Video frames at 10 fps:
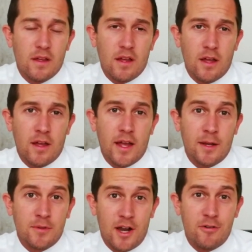and
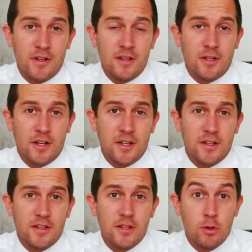I'm currently looking
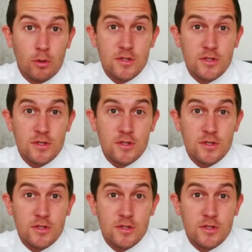at your